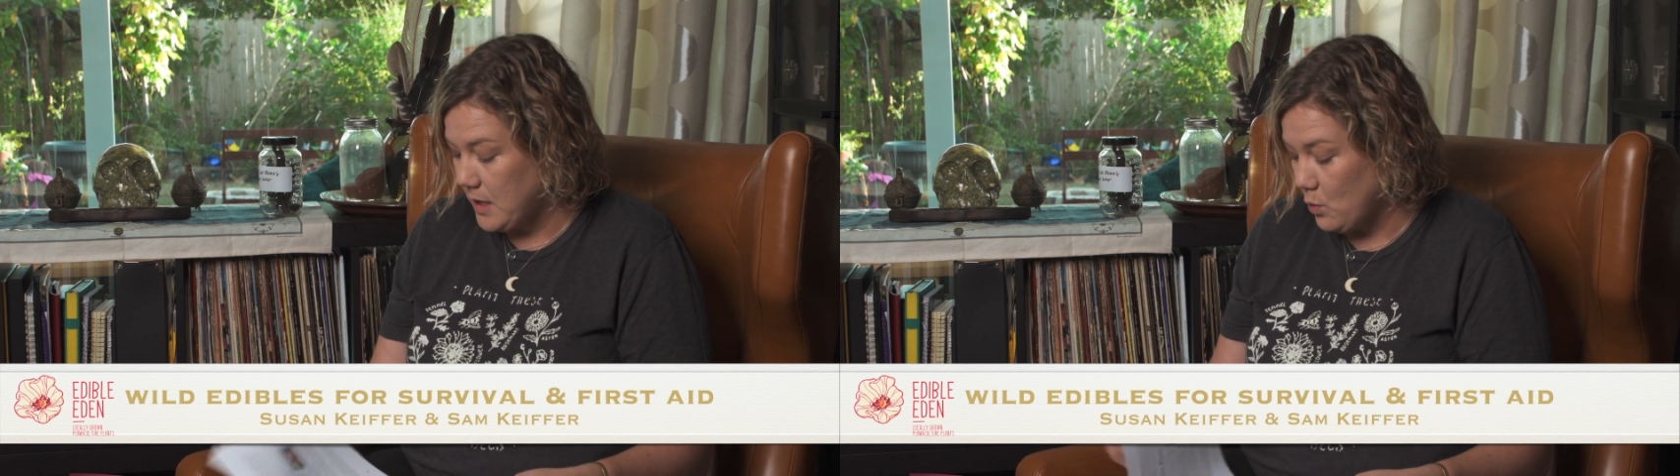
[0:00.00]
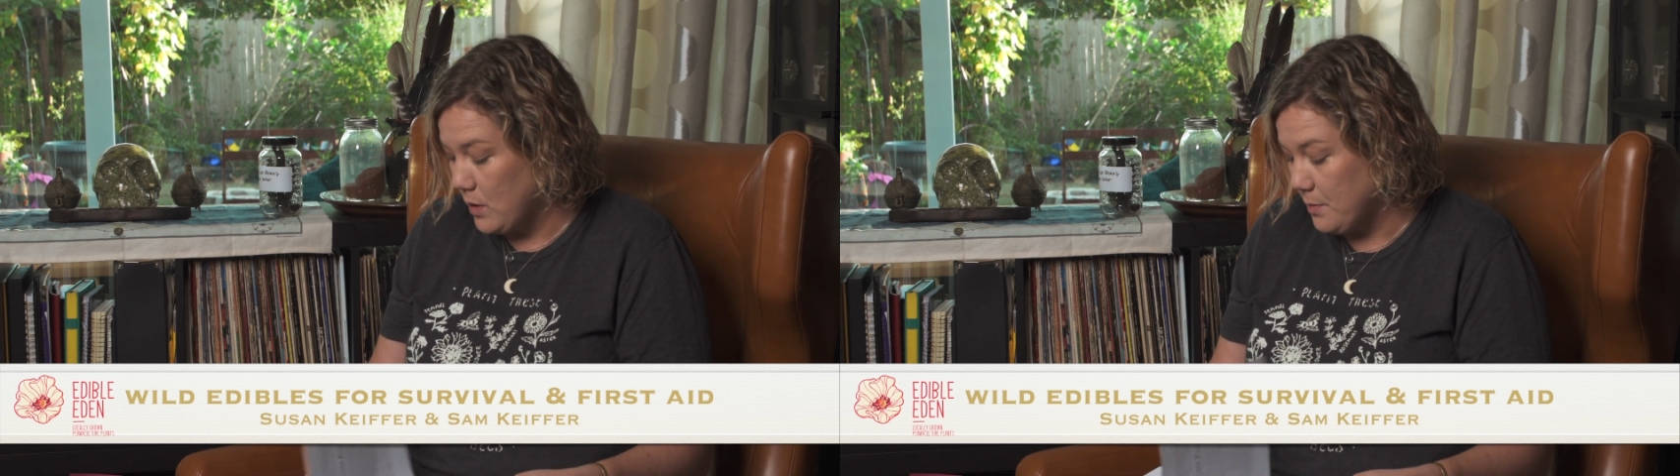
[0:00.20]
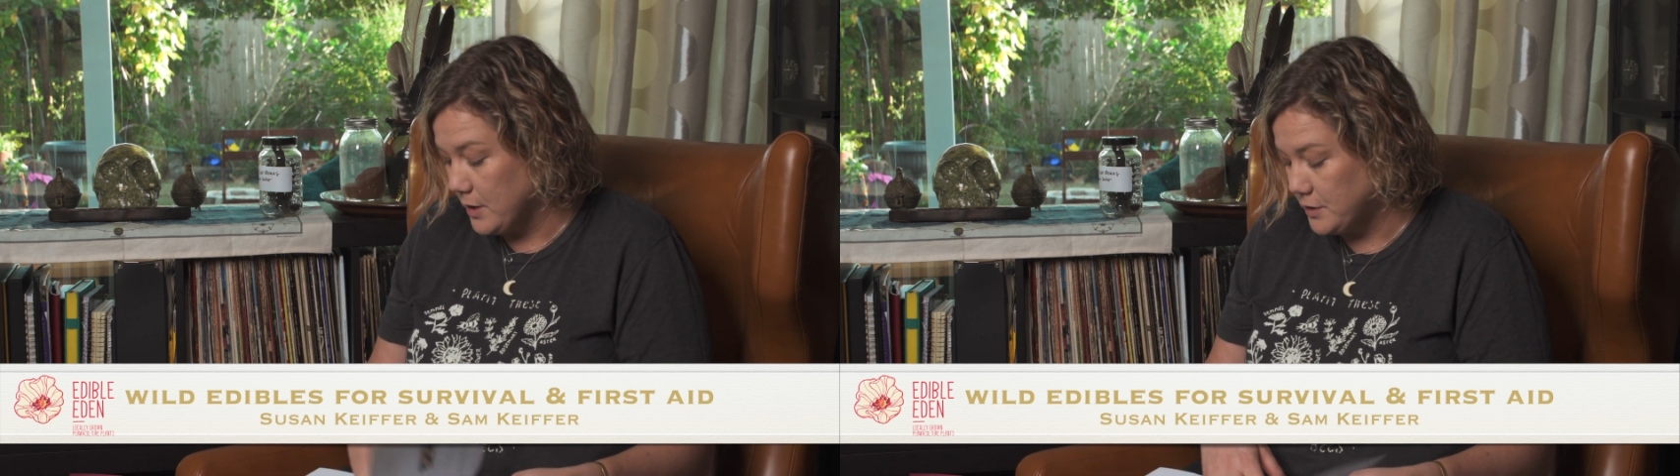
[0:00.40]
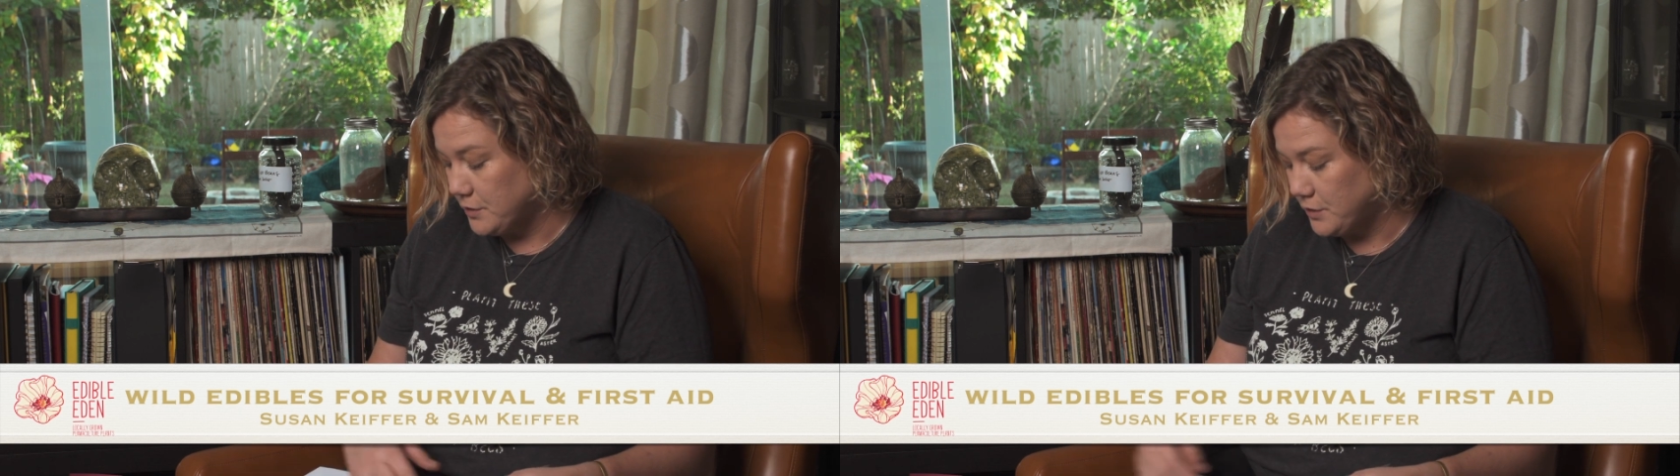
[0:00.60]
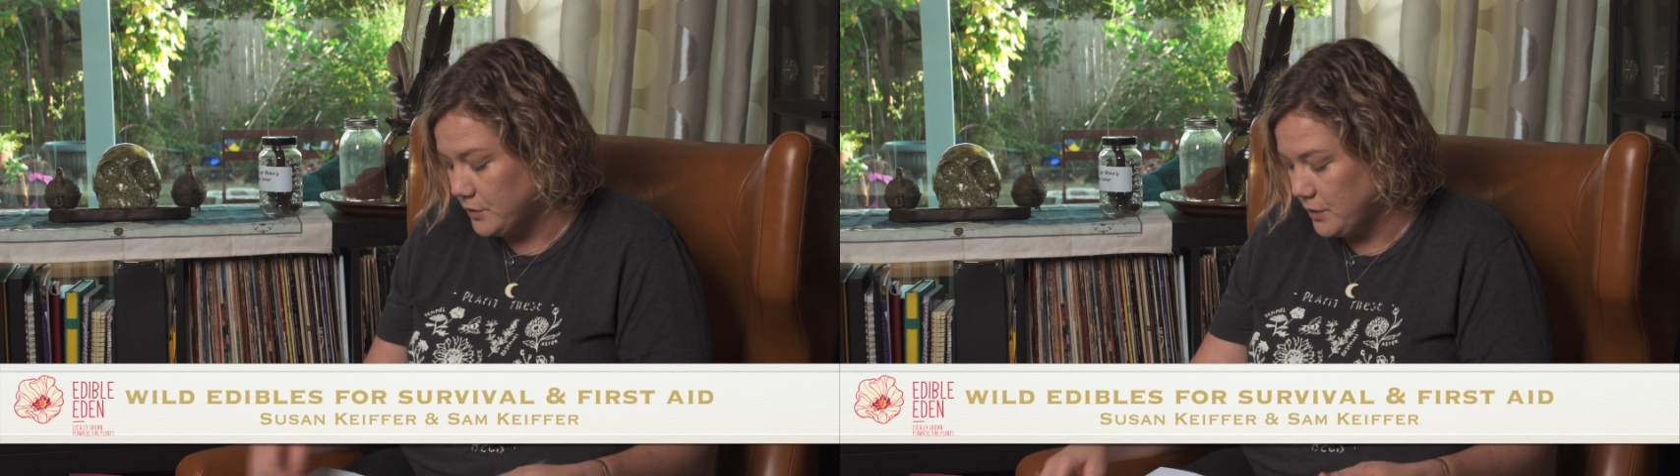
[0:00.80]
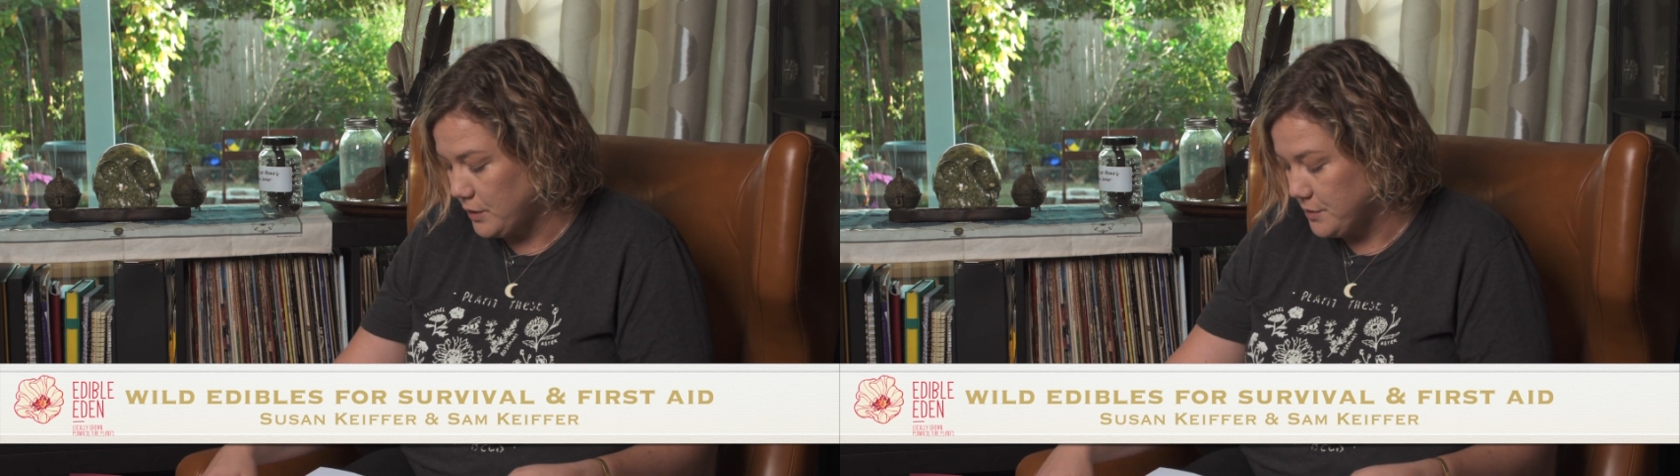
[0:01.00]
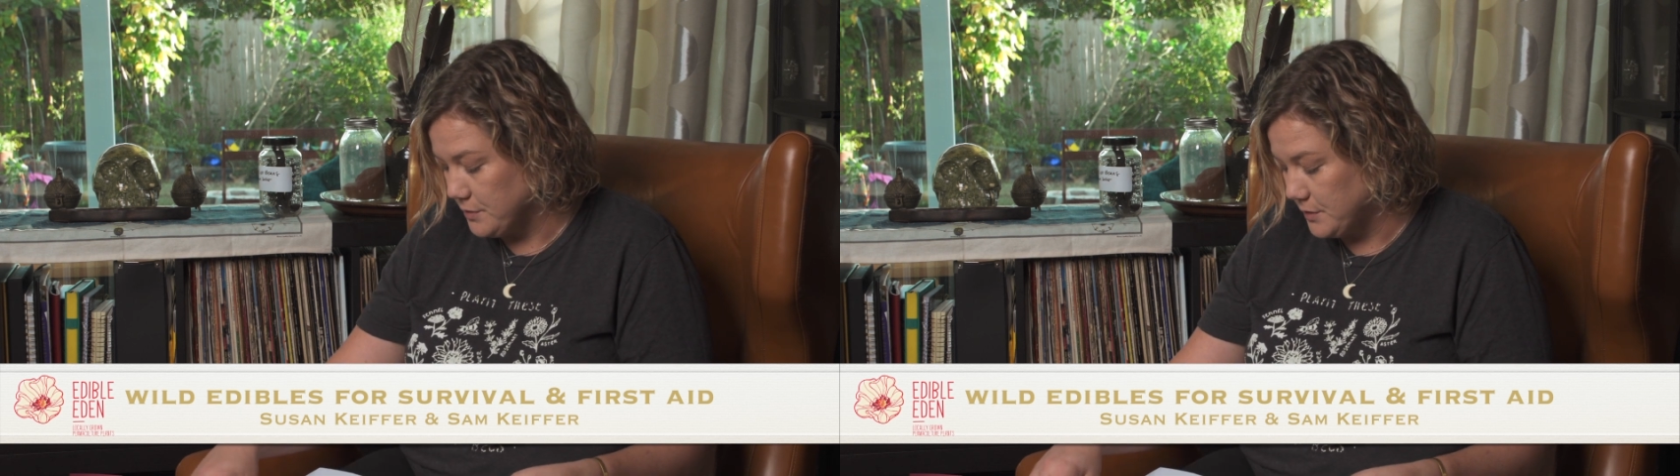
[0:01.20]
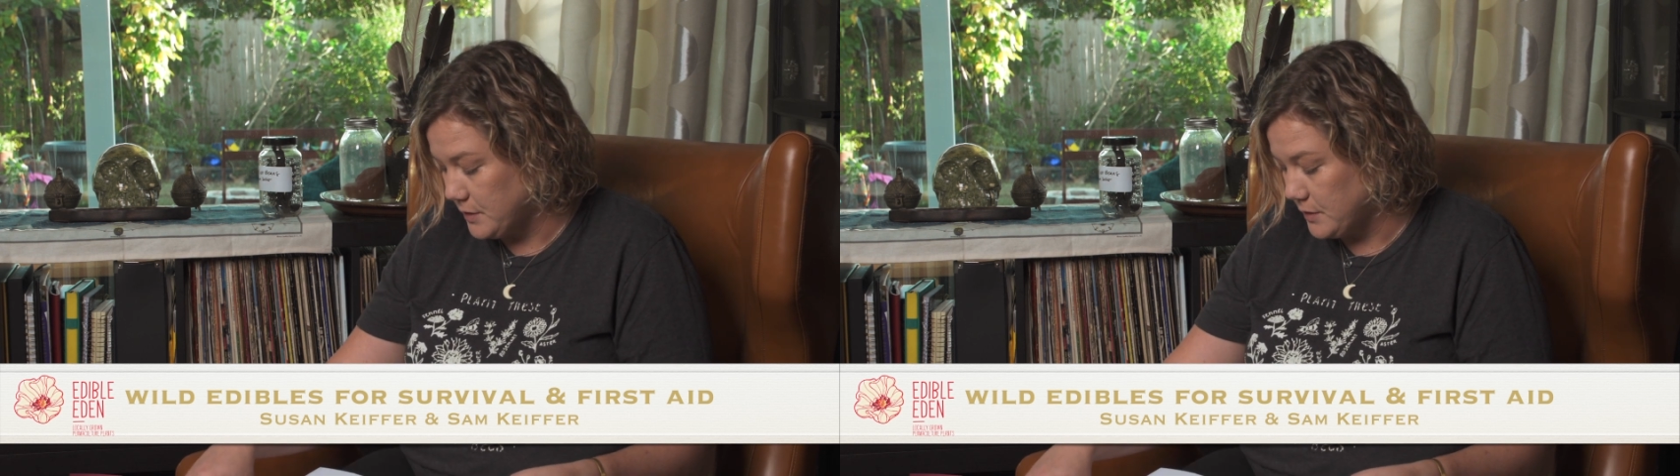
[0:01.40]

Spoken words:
and what parts you shouldn't use.